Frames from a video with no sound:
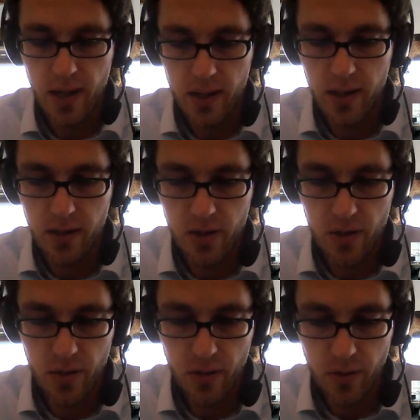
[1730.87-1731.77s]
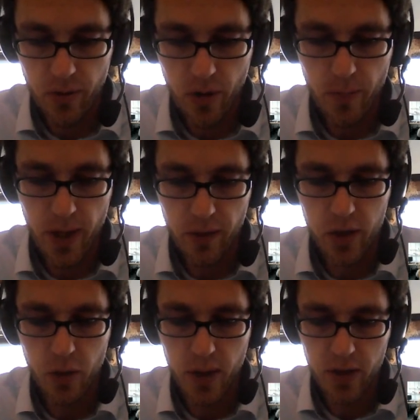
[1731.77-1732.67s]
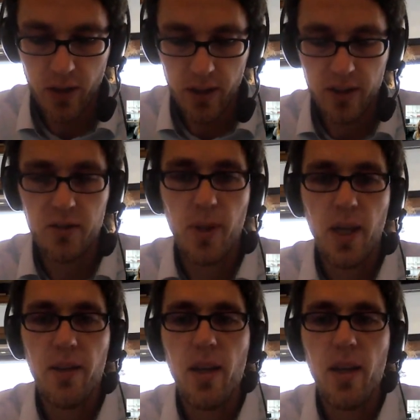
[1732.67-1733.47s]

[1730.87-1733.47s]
to open educational resources, but